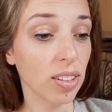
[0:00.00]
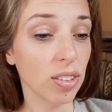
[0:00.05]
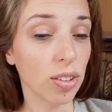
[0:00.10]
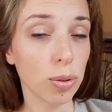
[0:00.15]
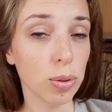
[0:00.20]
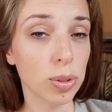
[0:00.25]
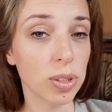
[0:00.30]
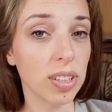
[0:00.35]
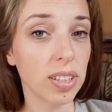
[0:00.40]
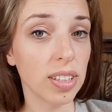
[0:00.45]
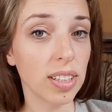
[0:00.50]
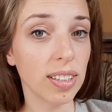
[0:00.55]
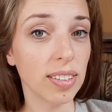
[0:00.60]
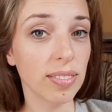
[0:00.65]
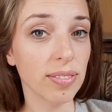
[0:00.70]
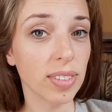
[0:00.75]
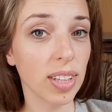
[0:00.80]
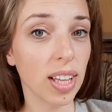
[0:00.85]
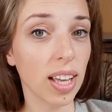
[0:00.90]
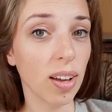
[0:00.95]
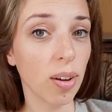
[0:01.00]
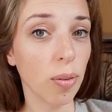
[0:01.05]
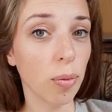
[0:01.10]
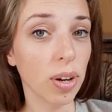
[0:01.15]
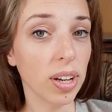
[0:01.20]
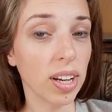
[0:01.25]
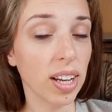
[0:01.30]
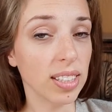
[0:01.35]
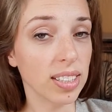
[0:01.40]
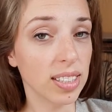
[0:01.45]
OCD.
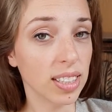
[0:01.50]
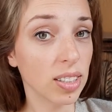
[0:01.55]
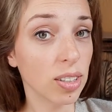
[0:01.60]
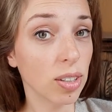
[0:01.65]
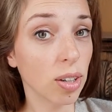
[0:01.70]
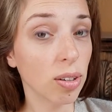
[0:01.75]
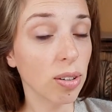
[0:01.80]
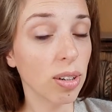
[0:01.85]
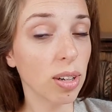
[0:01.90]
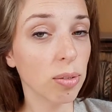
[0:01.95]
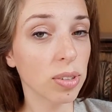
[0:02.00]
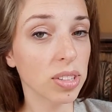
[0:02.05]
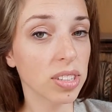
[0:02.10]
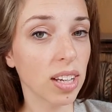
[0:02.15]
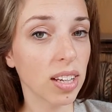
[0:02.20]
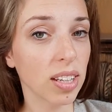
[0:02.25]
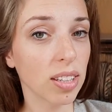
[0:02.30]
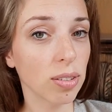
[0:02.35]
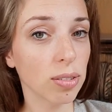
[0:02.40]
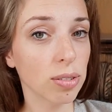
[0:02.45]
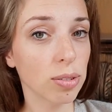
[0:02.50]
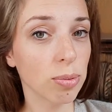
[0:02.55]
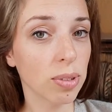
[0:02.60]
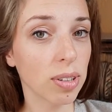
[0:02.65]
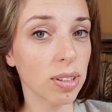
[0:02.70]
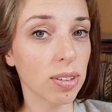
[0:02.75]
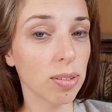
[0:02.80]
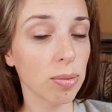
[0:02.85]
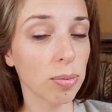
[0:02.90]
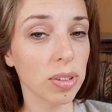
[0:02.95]
What I did know I was diagnosed
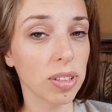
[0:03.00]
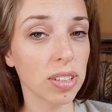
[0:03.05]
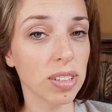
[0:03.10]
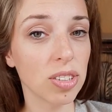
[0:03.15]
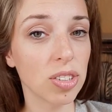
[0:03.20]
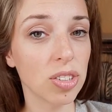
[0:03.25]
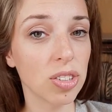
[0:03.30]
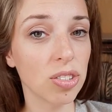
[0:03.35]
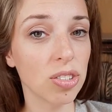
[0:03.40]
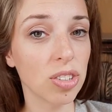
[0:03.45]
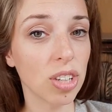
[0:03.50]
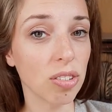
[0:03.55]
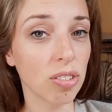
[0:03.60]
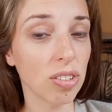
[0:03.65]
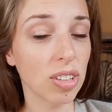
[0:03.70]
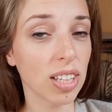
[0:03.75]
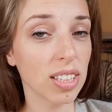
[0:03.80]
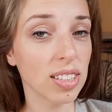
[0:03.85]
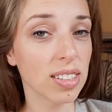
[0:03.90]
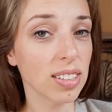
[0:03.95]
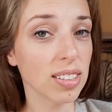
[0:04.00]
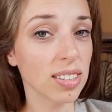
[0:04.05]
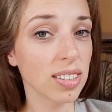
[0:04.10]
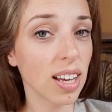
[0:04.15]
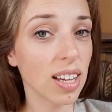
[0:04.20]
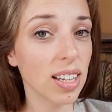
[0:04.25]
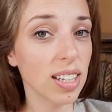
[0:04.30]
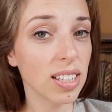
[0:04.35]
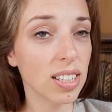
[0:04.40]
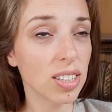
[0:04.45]
with was generalized
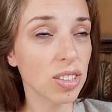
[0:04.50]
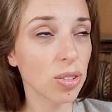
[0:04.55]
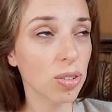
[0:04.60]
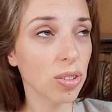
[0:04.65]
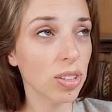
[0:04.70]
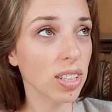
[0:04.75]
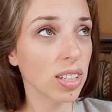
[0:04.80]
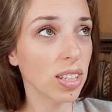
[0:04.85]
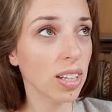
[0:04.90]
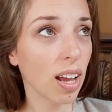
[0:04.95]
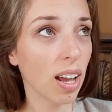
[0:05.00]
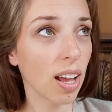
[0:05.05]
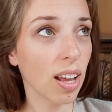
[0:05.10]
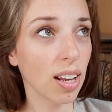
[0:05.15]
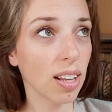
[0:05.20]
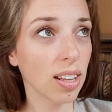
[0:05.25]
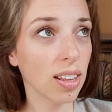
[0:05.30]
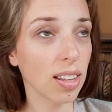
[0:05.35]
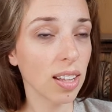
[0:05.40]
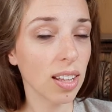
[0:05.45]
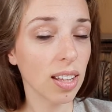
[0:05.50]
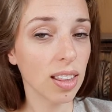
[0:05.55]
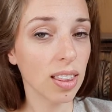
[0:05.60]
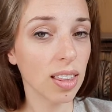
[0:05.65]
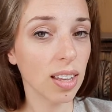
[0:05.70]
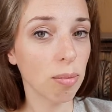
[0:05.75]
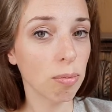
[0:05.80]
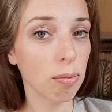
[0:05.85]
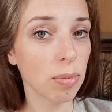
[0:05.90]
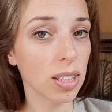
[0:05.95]
anxiety disorder, and I think
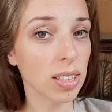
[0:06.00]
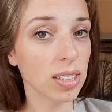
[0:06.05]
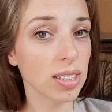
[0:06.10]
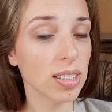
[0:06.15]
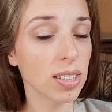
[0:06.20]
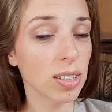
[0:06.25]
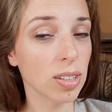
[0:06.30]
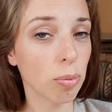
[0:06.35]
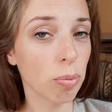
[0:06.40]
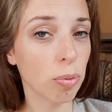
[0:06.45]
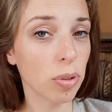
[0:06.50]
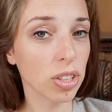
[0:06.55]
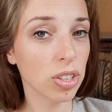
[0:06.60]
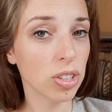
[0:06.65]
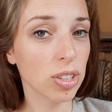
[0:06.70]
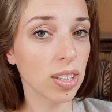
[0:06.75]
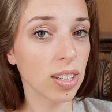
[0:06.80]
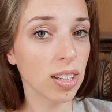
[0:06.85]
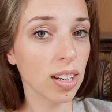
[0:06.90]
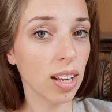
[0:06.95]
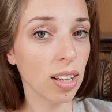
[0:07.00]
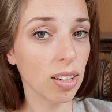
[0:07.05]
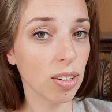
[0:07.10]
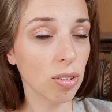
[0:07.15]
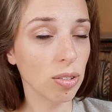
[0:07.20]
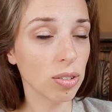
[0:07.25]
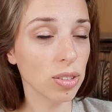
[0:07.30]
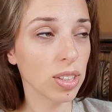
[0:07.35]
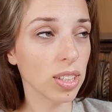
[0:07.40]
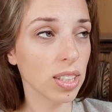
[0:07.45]
they missed depression and
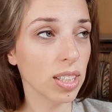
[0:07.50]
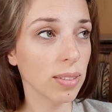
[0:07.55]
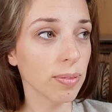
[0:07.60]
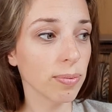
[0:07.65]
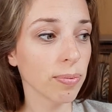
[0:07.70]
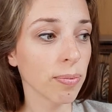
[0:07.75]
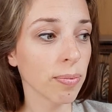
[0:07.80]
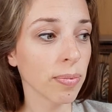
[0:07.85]
OCD.